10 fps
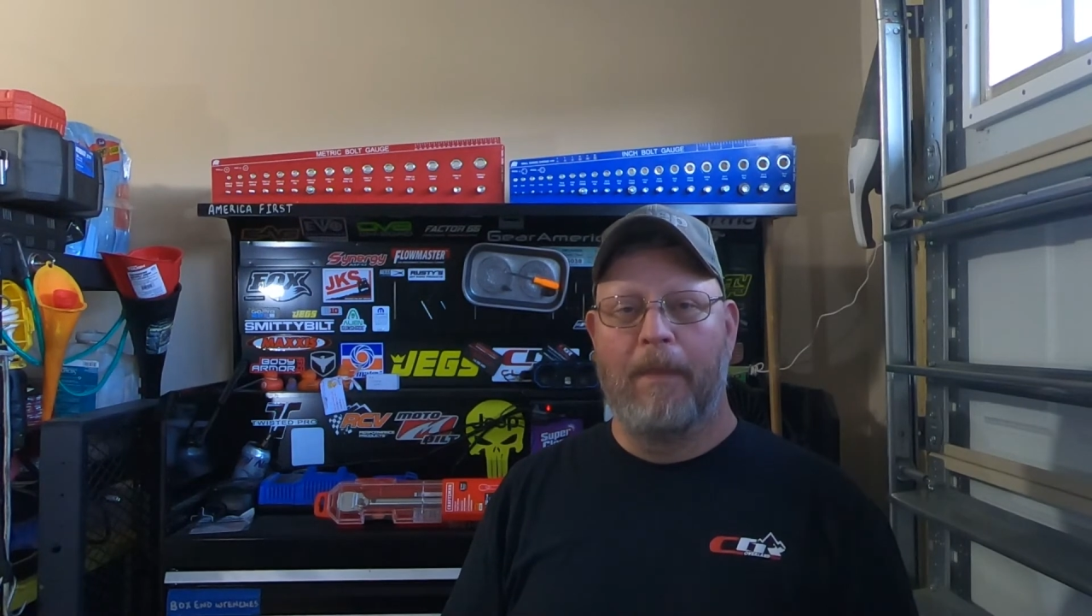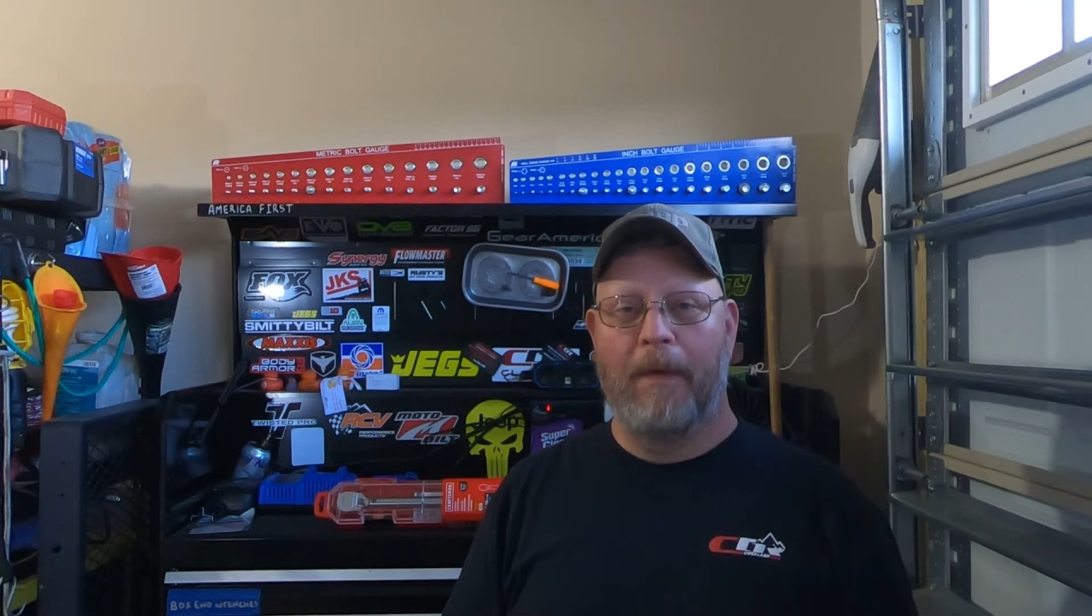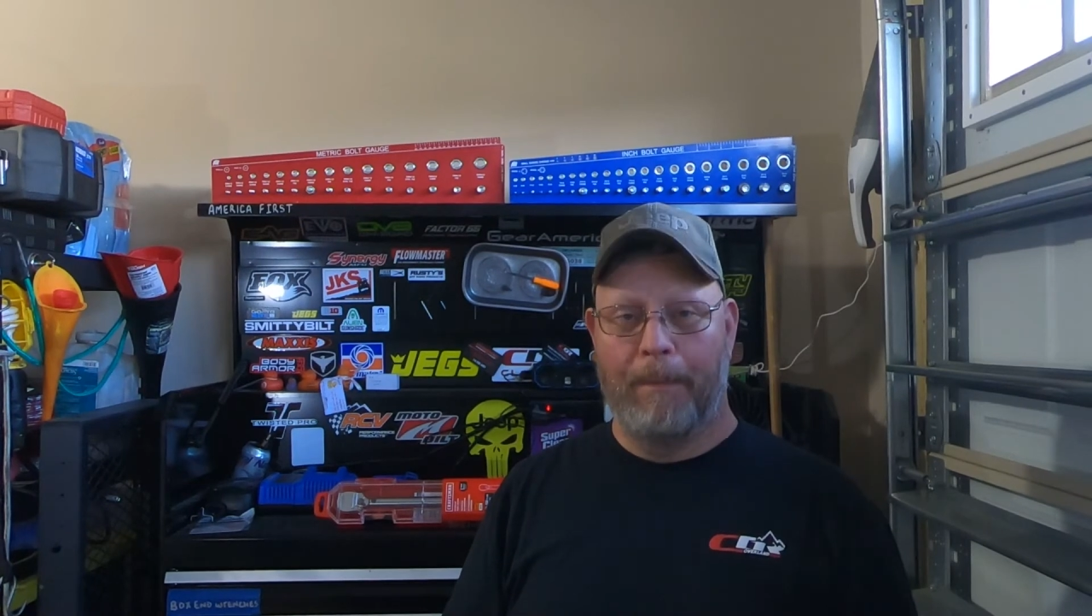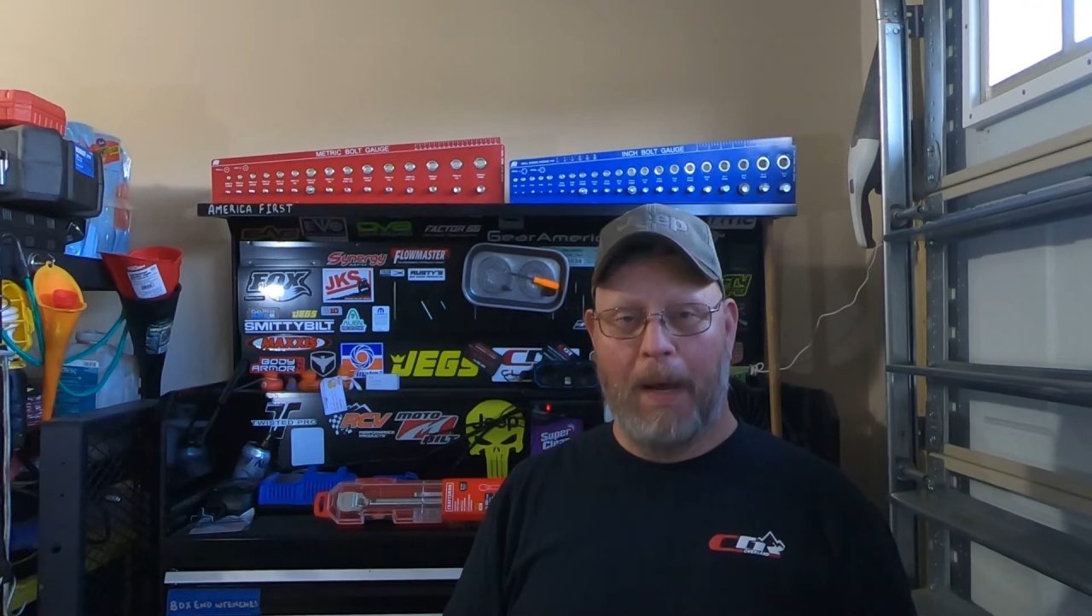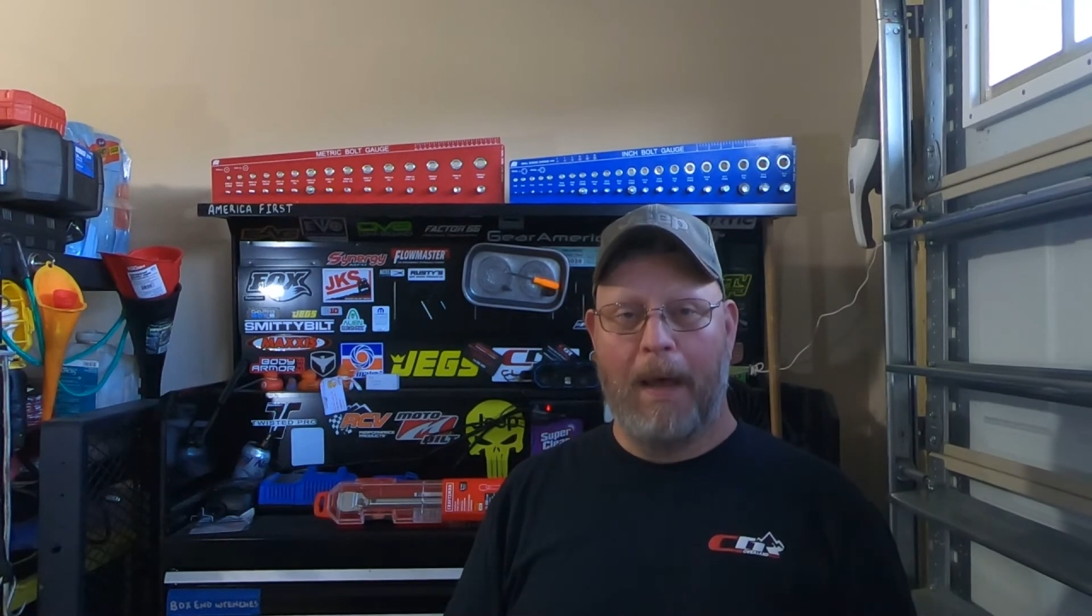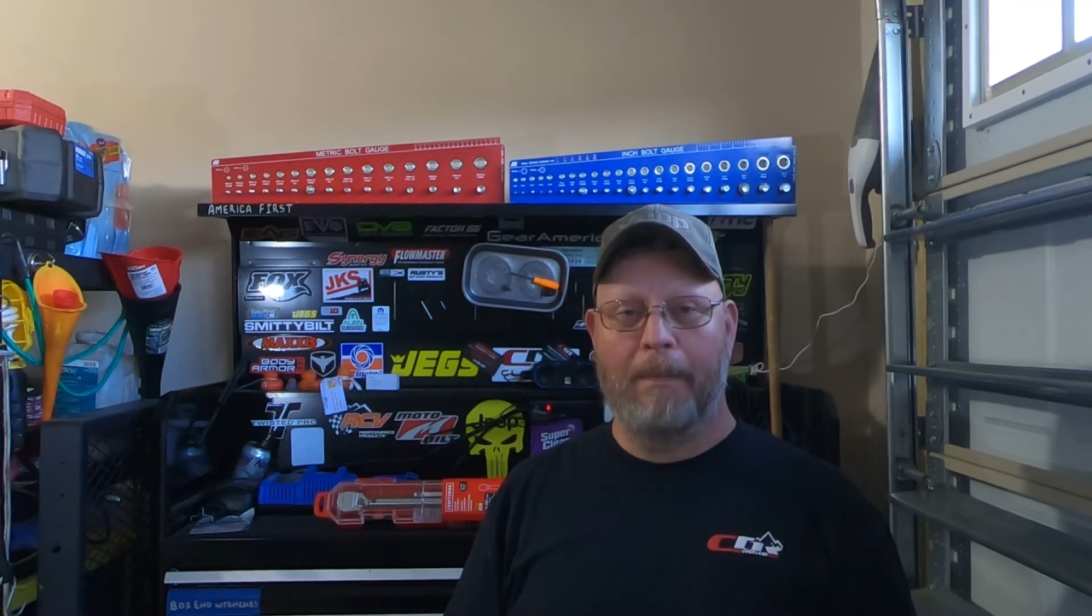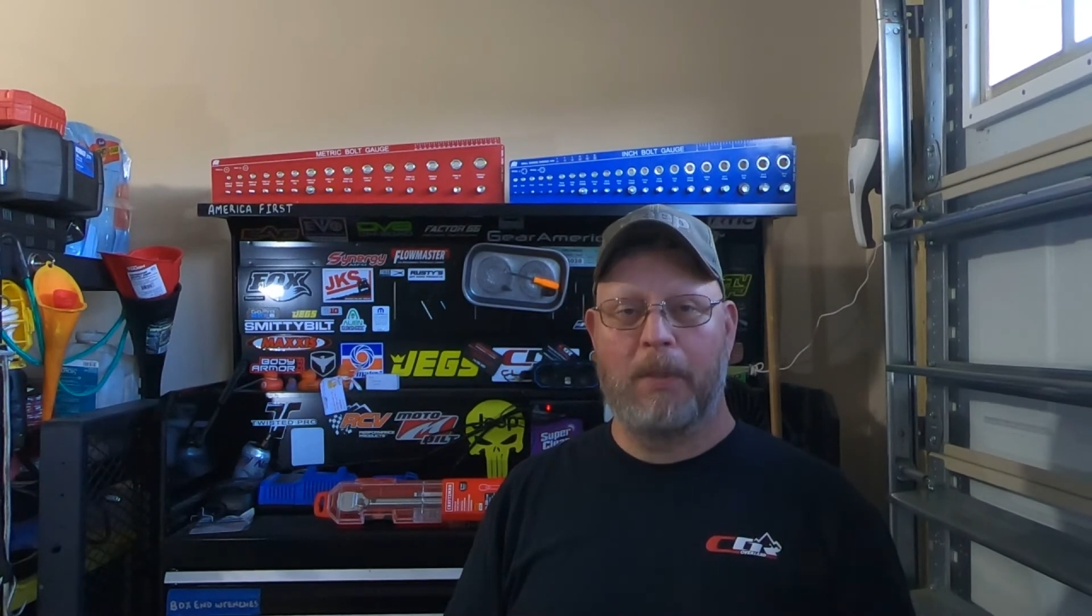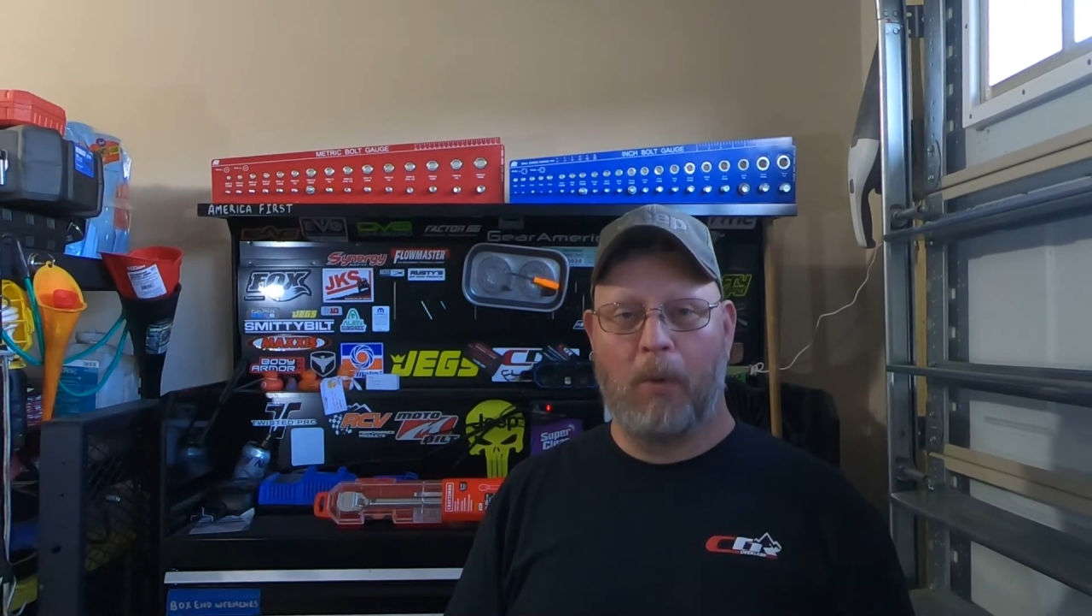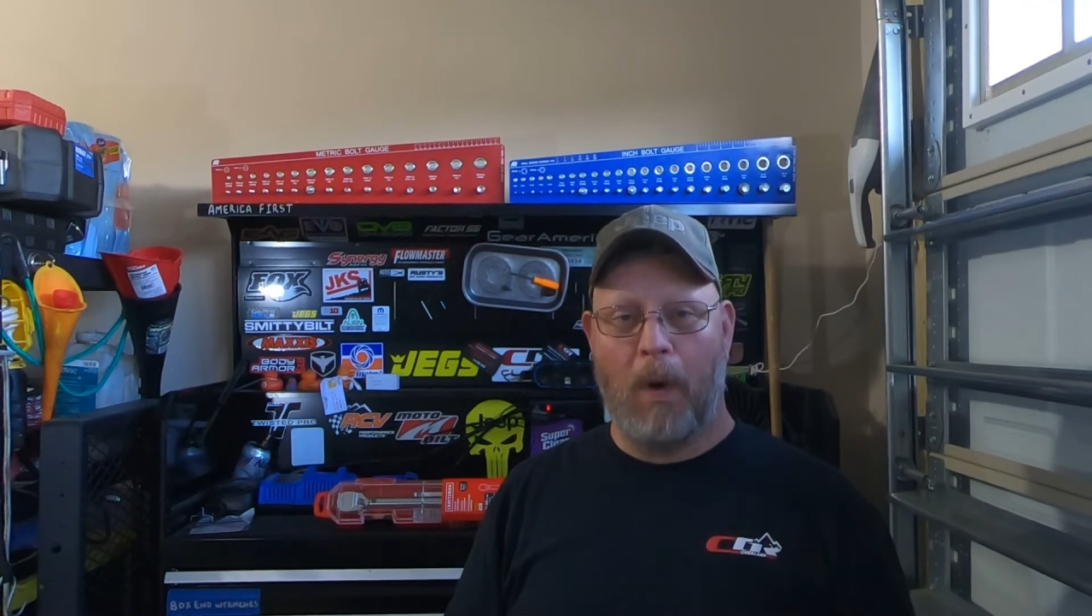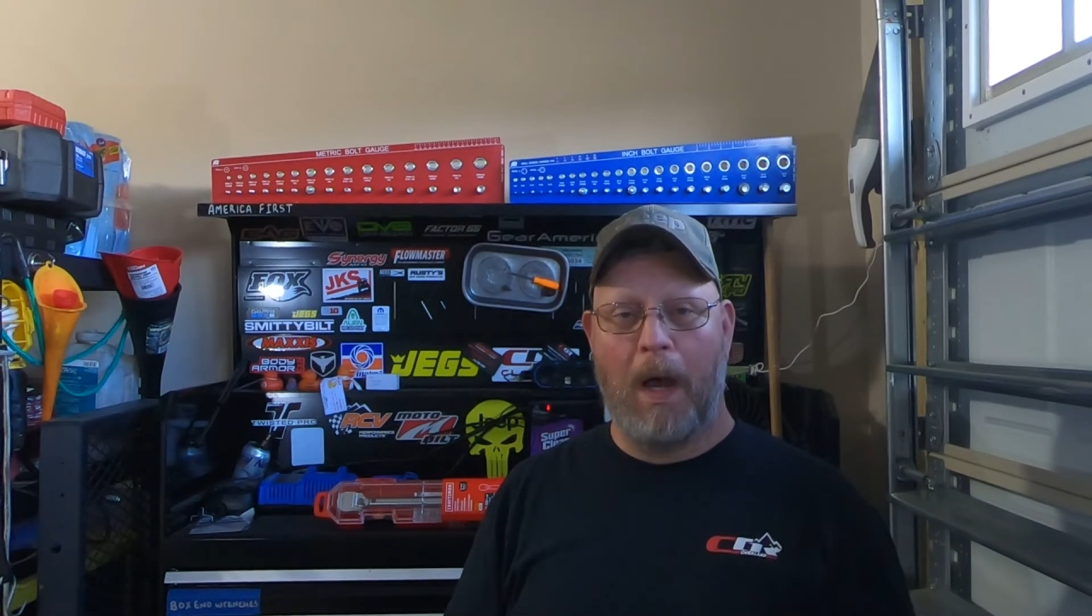the bomb
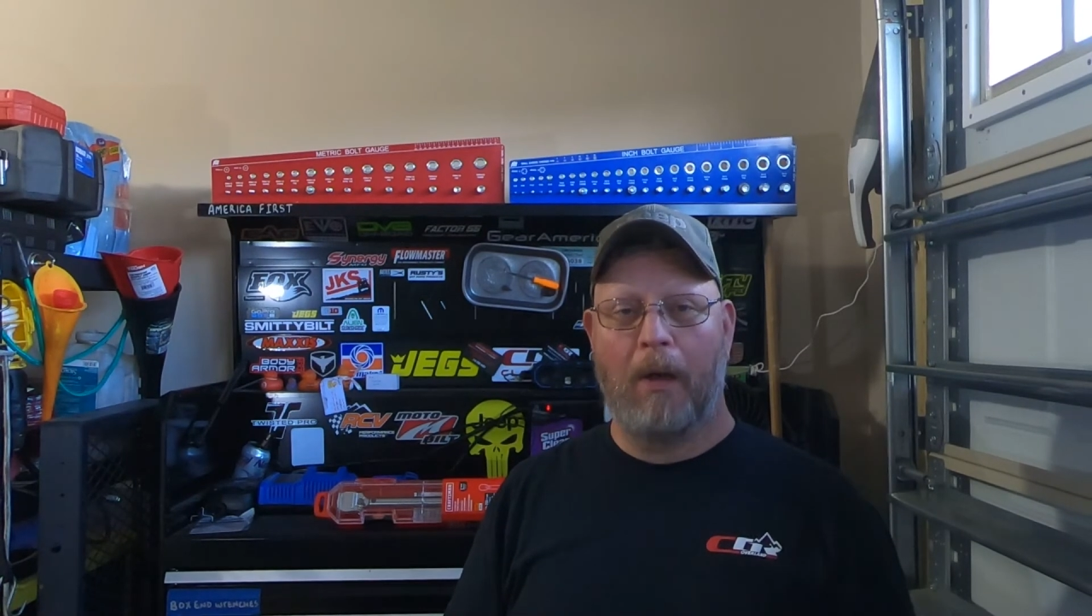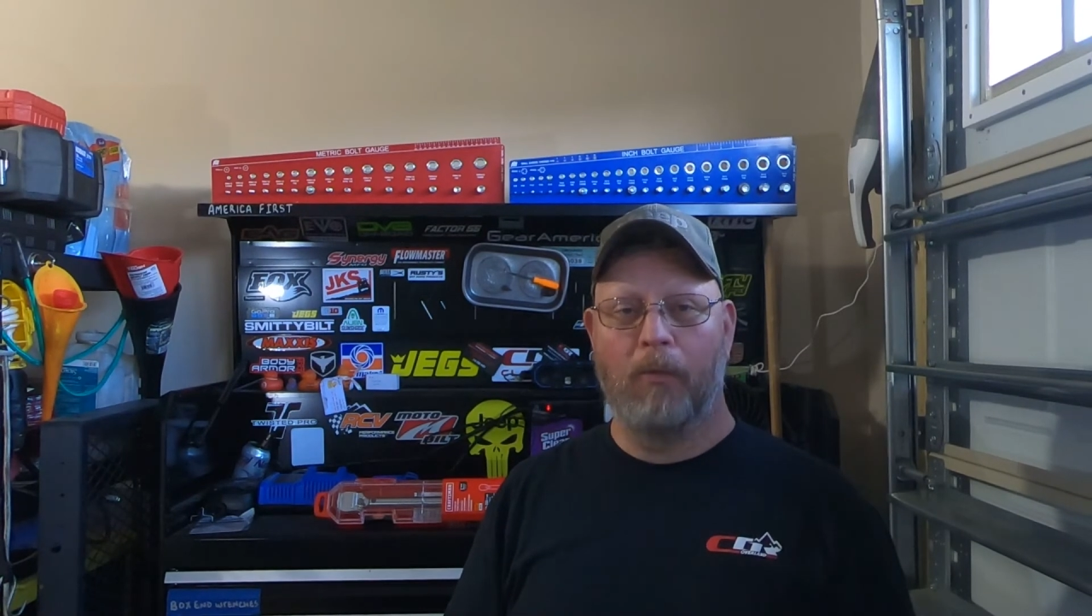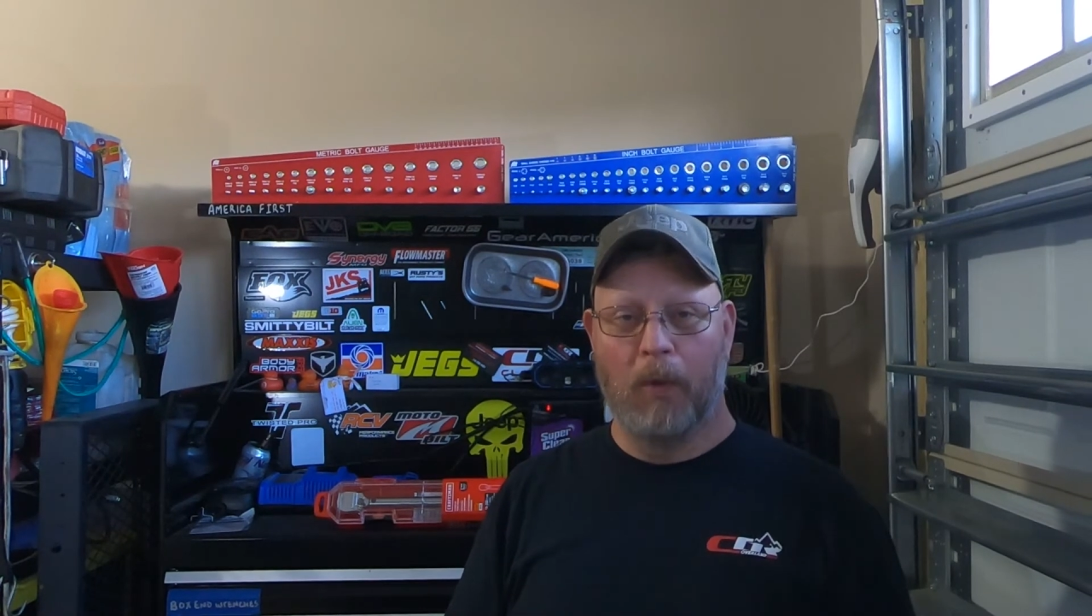squad